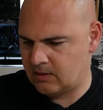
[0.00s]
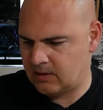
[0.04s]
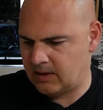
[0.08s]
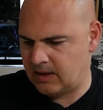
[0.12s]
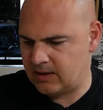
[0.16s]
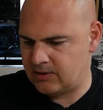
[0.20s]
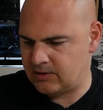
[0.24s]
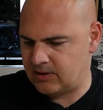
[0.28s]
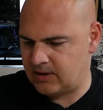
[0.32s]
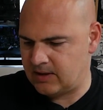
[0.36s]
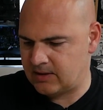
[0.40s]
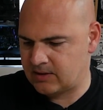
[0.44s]

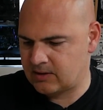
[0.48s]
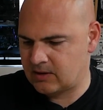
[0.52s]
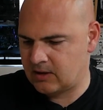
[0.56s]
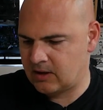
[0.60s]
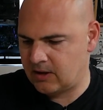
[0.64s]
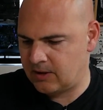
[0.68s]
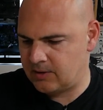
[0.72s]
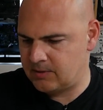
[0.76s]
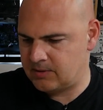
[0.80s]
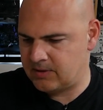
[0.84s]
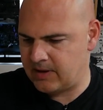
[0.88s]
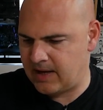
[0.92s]
actually let's
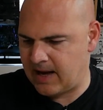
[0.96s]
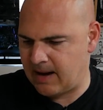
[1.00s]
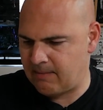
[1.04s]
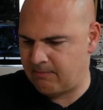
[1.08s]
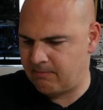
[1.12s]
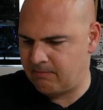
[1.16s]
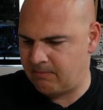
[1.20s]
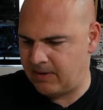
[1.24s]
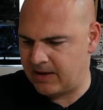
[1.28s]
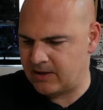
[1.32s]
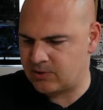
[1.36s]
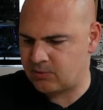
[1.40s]
close the
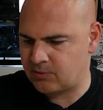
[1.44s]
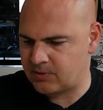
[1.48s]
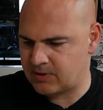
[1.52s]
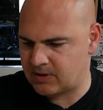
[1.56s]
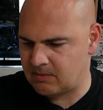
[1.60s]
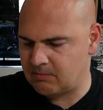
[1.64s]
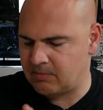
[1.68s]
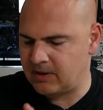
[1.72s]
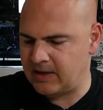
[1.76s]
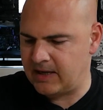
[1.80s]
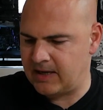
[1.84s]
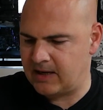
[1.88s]
app, make sure it's
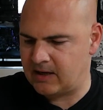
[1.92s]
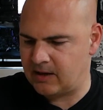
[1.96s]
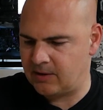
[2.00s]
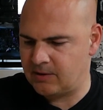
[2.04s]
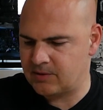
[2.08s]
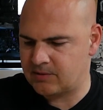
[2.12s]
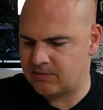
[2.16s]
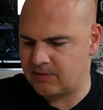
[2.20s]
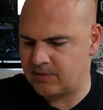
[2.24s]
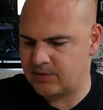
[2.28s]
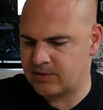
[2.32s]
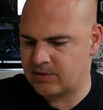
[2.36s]
completely
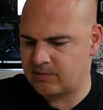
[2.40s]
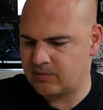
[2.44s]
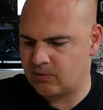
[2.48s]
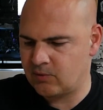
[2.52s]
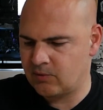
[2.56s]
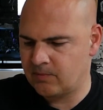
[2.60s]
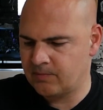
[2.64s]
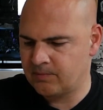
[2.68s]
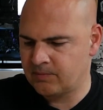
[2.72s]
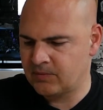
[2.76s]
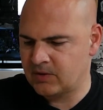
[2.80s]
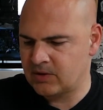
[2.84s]
closed first of
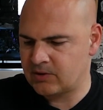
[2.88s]
all.